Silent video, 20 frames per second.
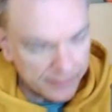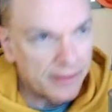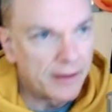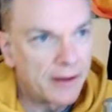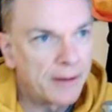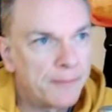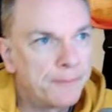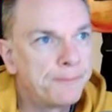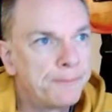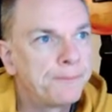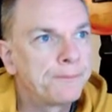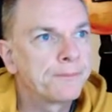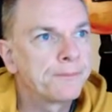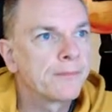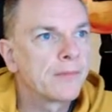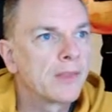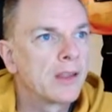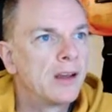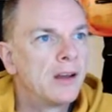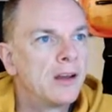Um,
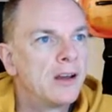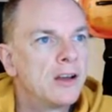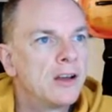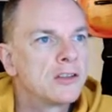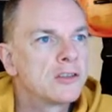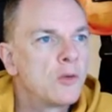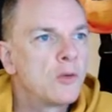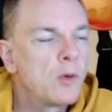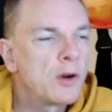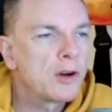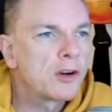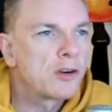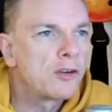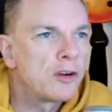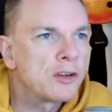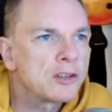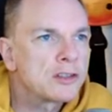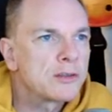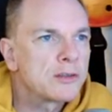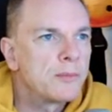so one
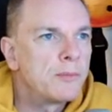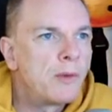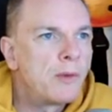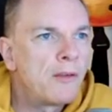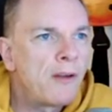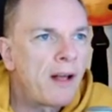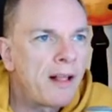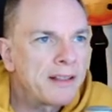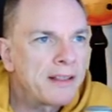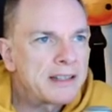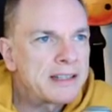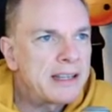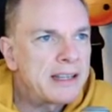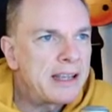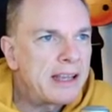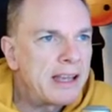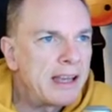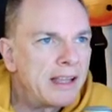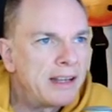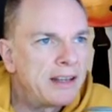across
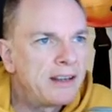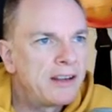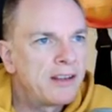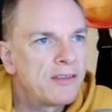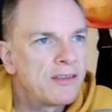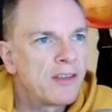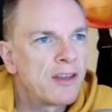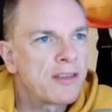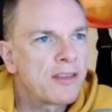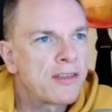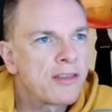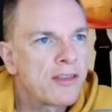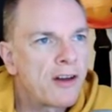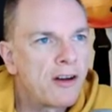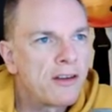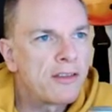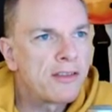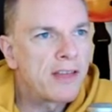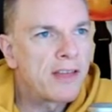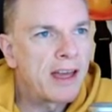morality in the
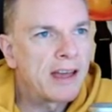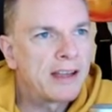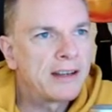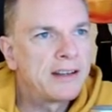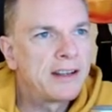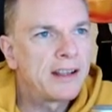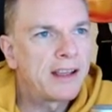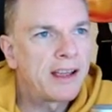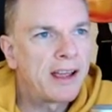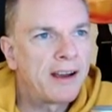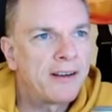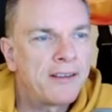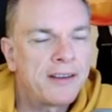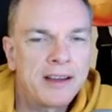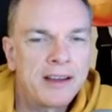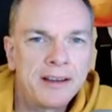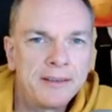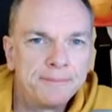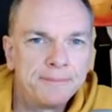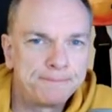Southend
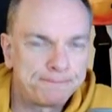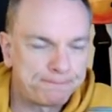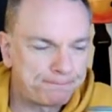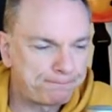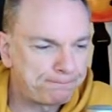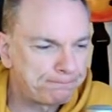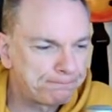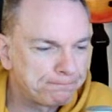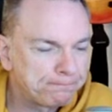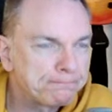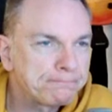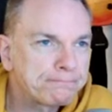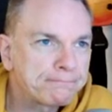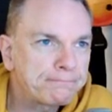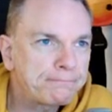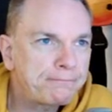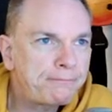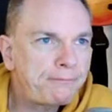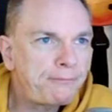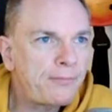area.
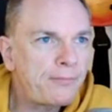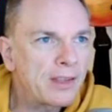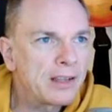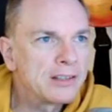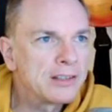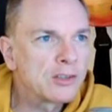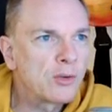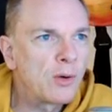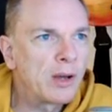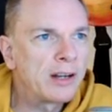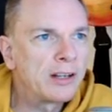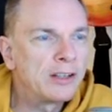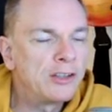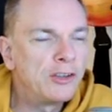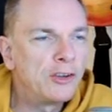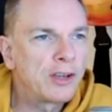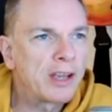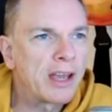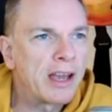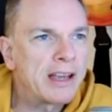It's quite a
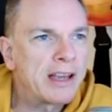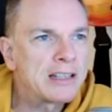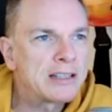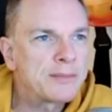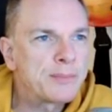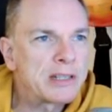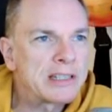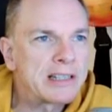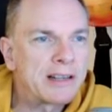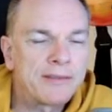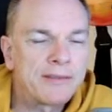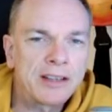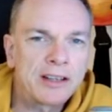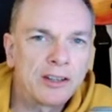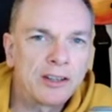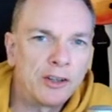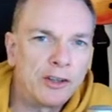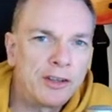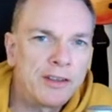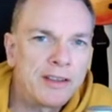UK specific
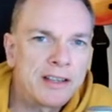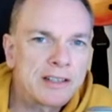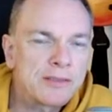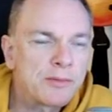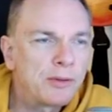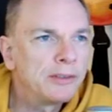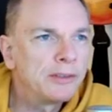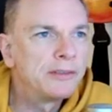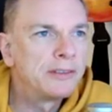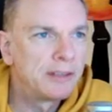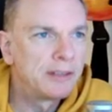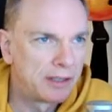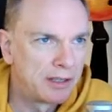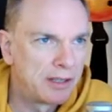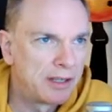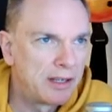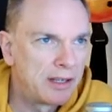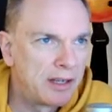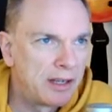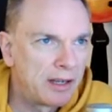clue. This one.
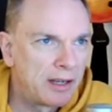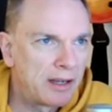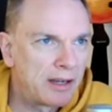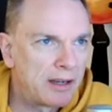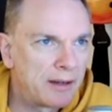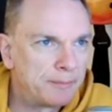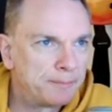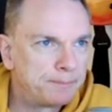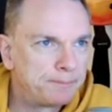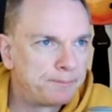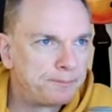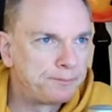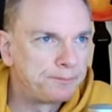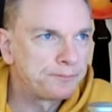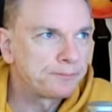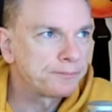Um,